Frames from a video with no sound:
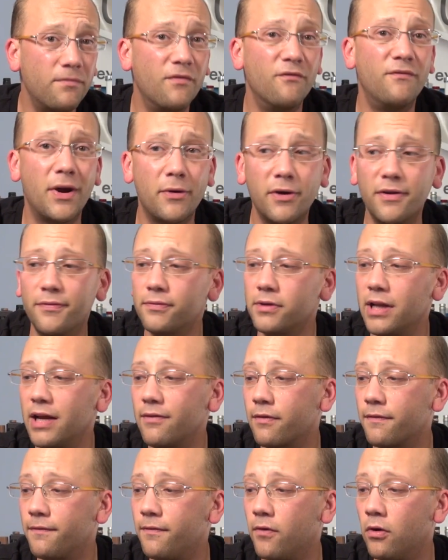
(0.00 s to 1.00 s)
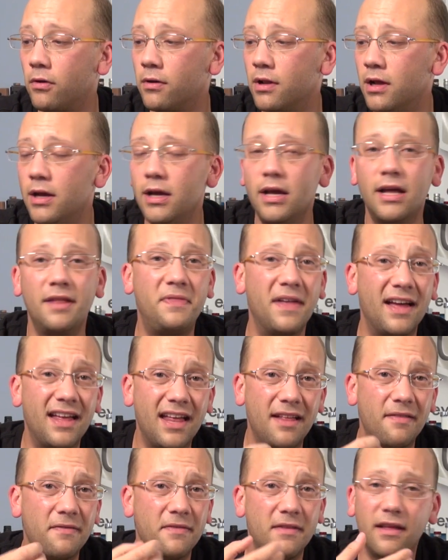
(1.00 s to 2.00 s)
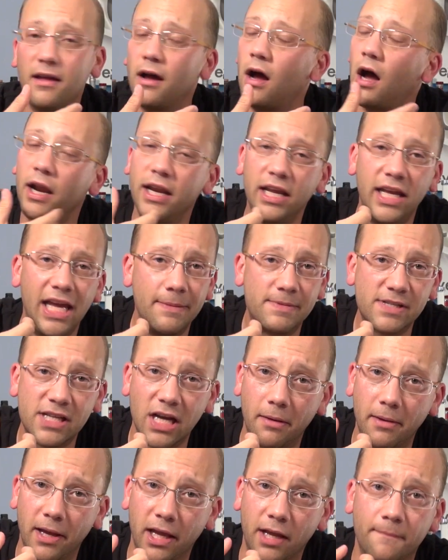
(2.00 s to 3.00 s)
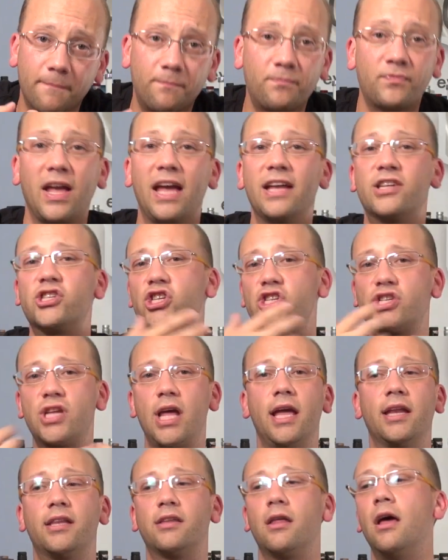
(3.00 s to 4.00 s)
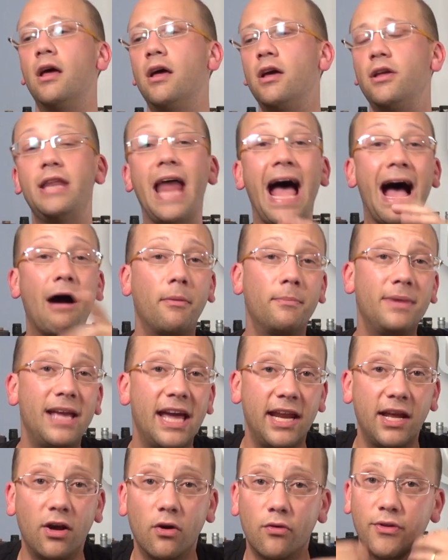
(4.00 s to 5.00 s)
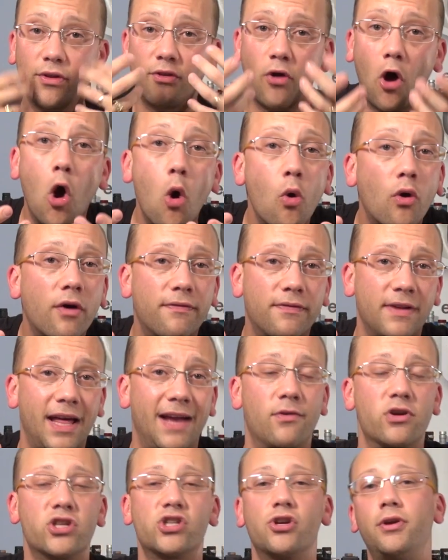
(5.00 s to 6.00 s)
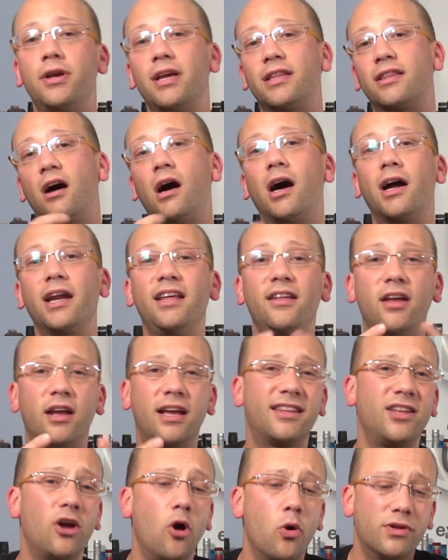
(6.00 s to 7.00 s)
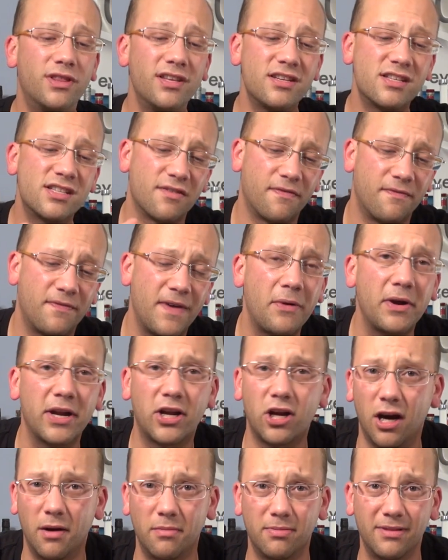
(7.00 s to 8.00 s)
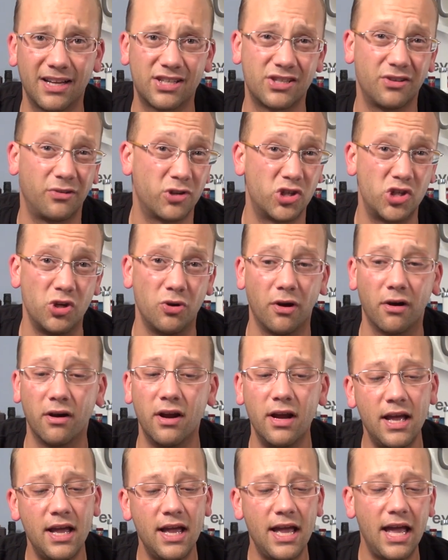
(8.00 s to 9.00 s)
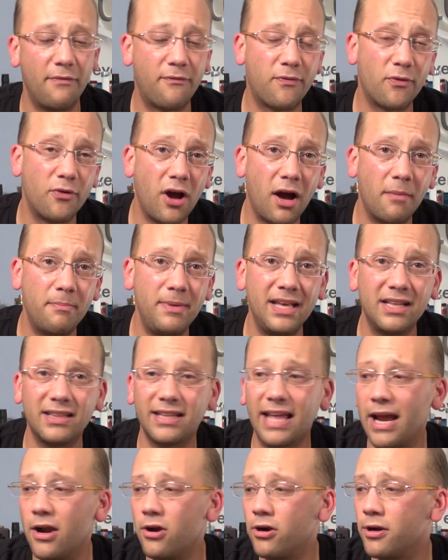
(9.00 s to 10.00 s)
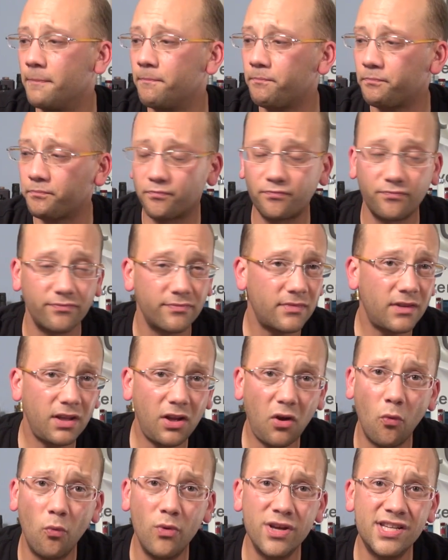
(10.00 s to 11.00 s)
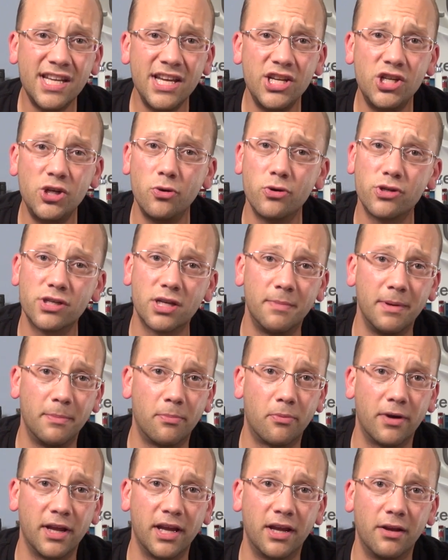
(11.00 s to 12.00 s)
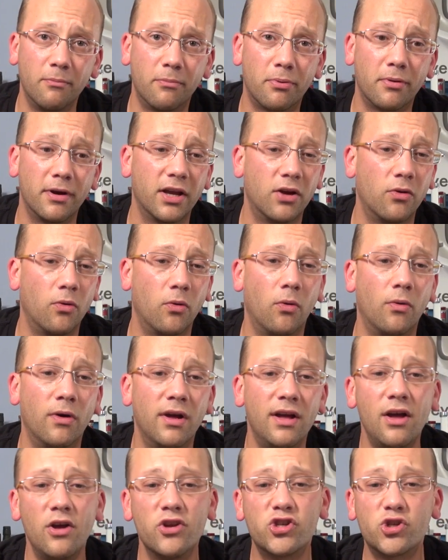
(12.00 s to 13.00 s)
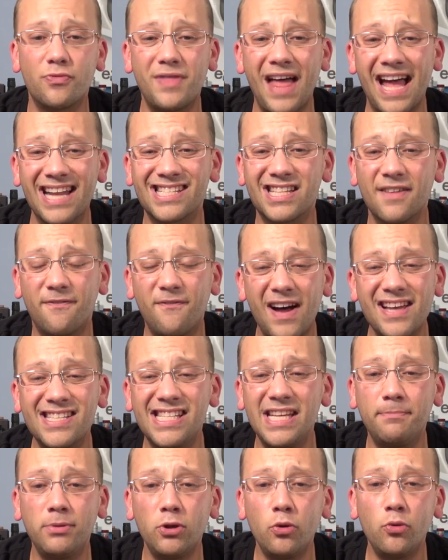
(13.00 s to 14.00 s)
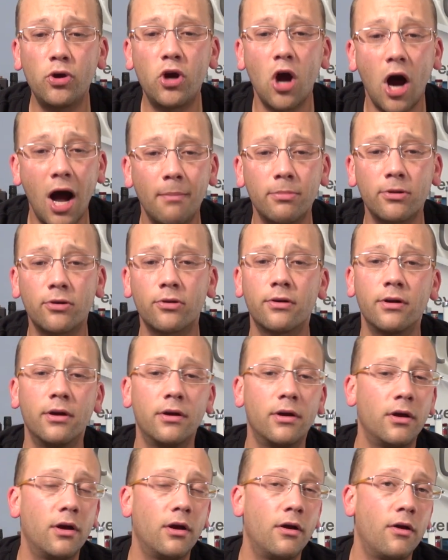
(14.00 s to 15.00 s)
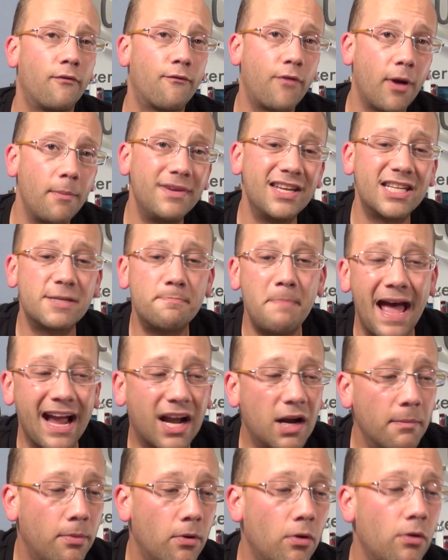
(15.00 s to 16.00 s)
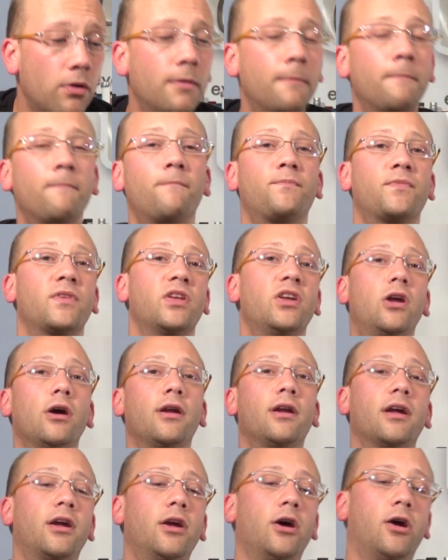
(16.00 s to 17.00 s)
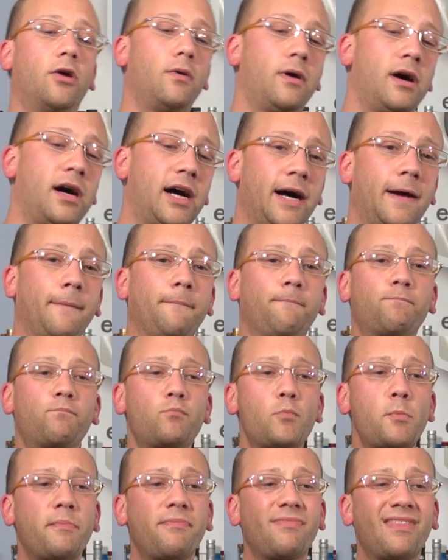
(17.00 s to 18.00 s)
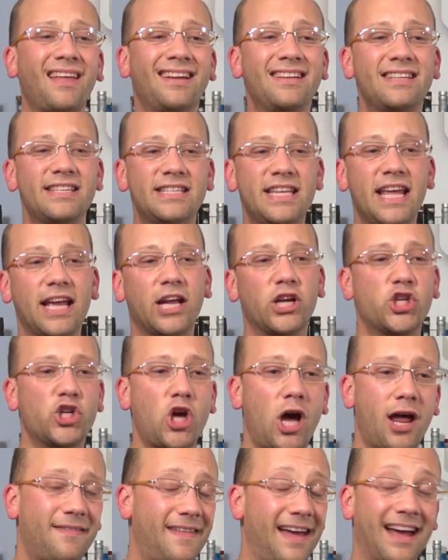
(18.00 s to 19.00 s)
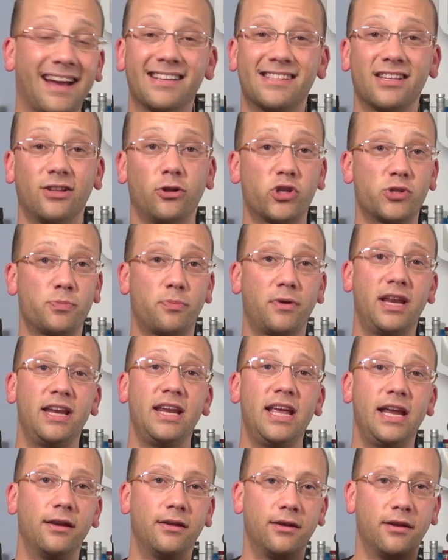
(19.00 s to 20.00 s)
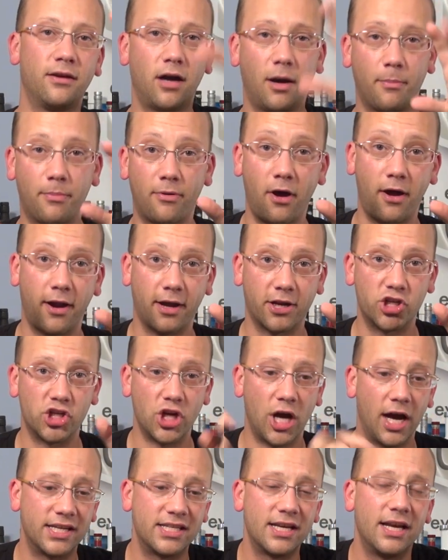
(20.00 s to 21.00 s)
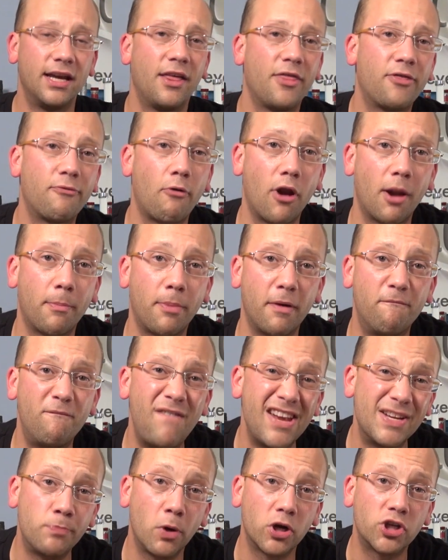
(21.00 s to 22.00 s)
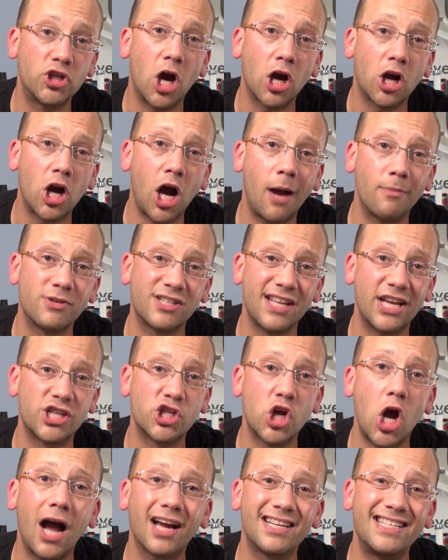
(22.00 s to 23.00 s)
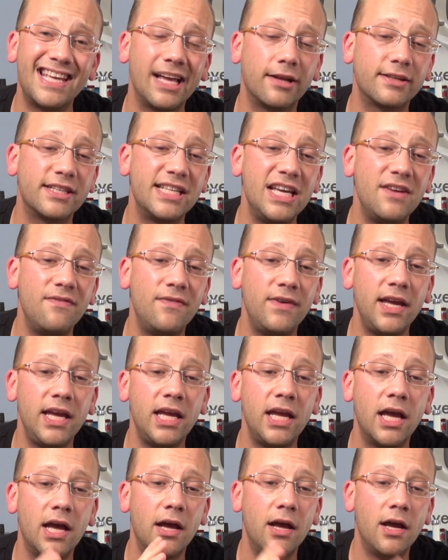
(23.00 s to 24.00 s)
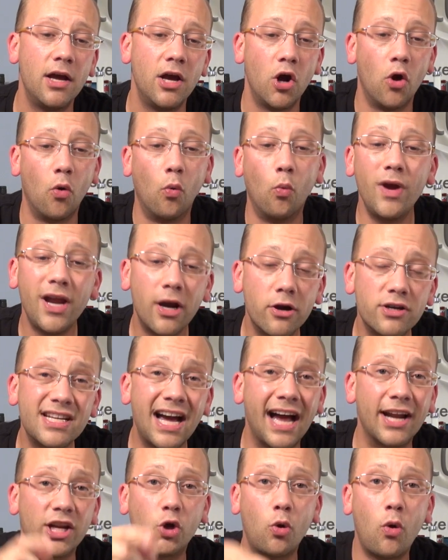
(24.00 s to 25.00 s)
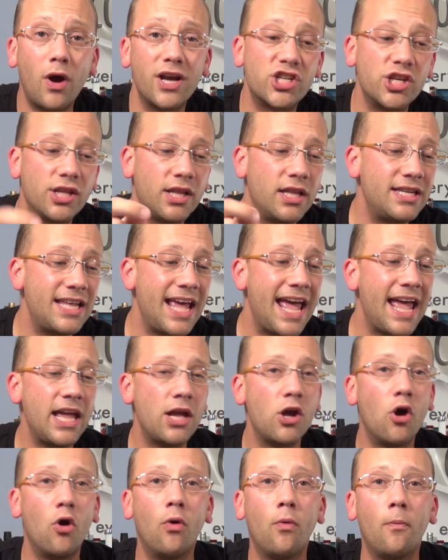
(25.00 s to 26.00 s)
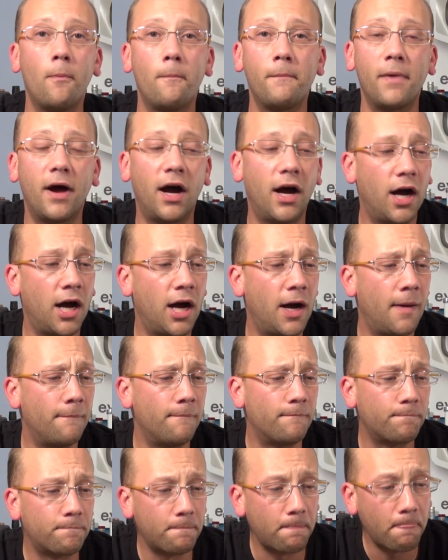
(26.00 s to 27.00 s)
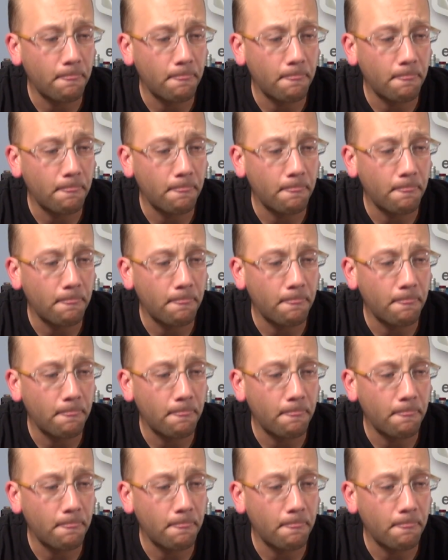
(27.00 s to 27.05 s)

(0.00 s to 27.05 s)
Very flavorful. The honey keeps coming. It's just, it. now I'm getting the oak flavor. So you get the honey, you get the oak. This is a very complex little shooter. If we're not being layered, whiskey shooters could be pretty, pretty cool. So that's the Fuzzy Blue Gobbler from Despicable. Gonna go uh, take a shot of that because it looks pretty neat. A product shot. Throw it up on facebook.com slash cocktail TV. We are done. Question of the day. Um,